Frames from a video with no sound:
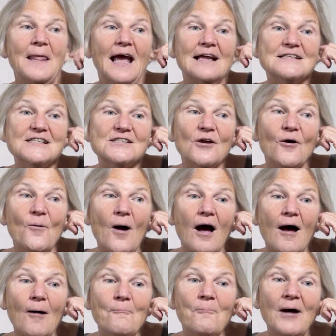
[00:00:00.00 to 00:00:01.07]
And so
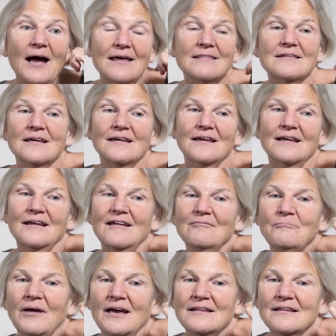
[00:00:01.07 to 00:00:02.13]
by
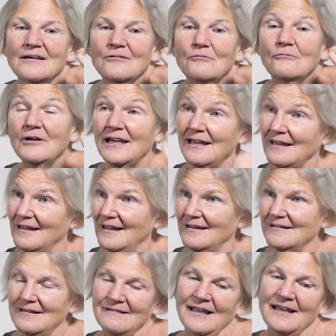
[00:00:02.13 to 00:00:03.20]
the
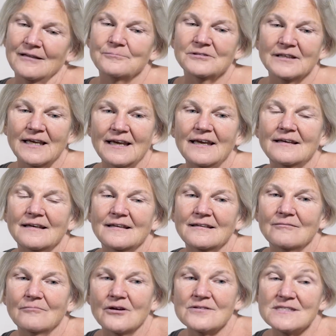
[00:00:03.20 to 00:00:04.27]
weekend, they had played in
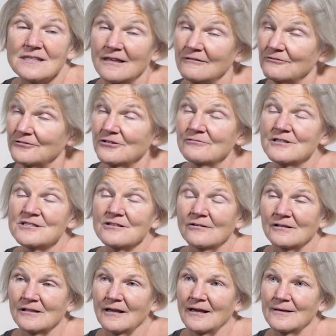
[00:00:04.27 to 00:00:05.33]
the most influential
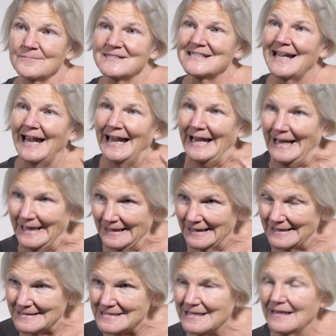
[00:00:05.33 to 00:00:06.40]
clubs,
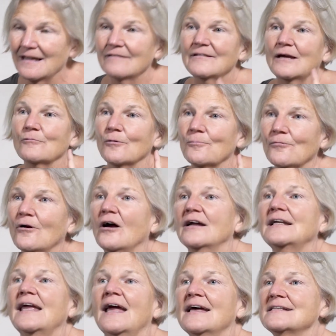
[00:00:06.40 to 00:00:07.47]
and they were
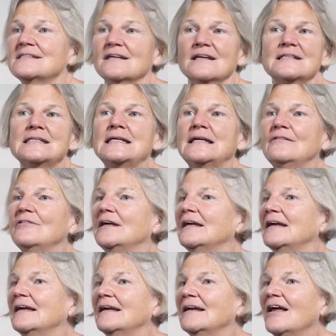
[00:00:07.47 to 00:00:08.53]
broadcast on
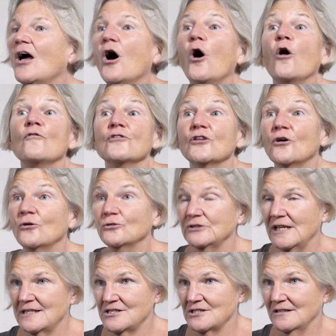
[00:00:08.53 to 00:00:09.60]
TV over the whole
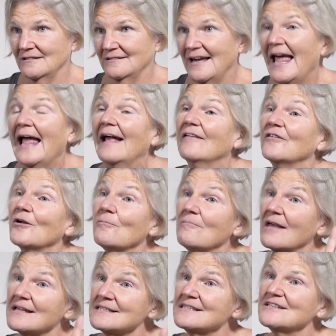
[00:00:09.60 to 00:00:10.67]
nation. And their
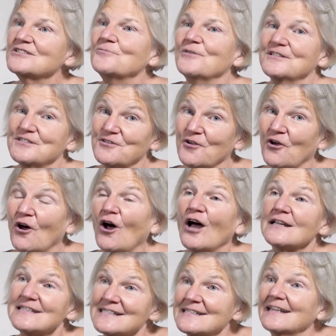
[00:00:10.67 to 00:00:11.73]
message was,
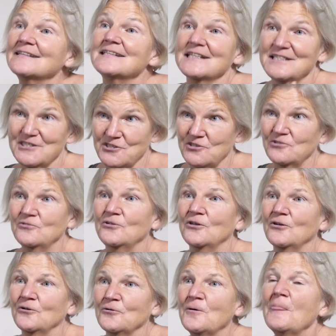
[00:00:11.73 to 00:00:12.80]
God sent us to
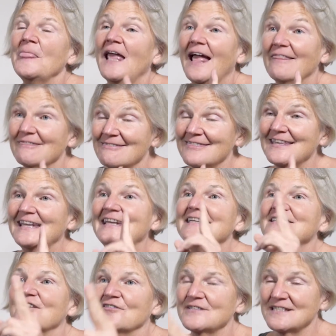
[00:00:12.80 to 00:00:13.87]
you, and
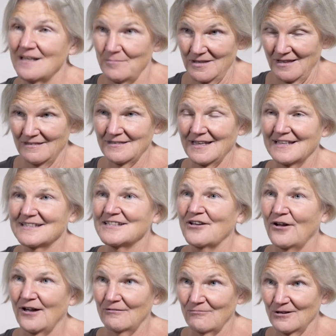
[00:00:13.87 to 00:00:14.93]
these are some of the things
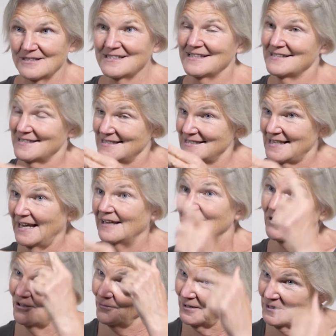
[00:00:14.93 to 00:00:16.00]
God wants us to say to
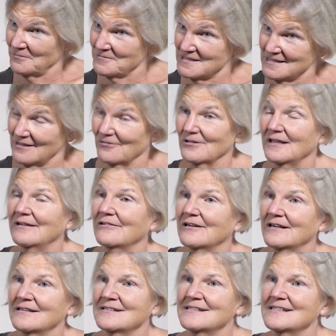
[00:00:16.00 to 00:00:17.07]
you. And it was their
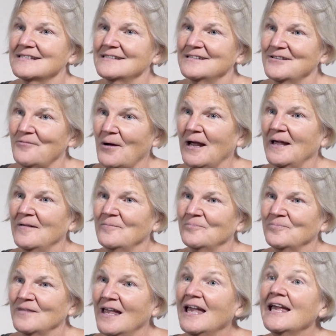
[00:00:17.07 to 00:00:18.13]
lyrics, right?
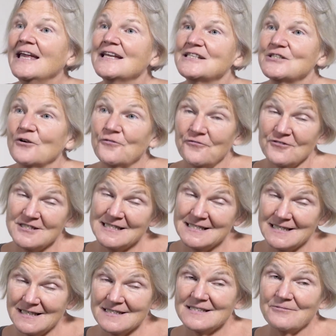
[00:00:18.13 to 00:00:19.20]
So for
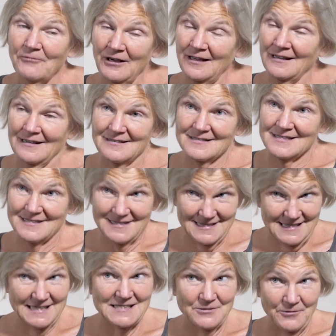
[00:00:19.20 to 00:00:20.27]
6 weeks,
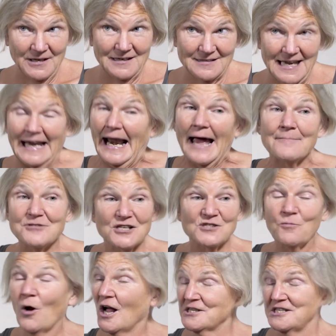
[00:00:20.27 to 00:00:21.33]
and I'm just
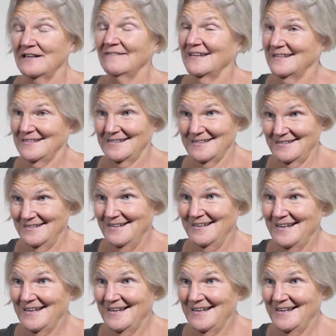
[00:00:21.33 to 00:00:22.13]
watching this.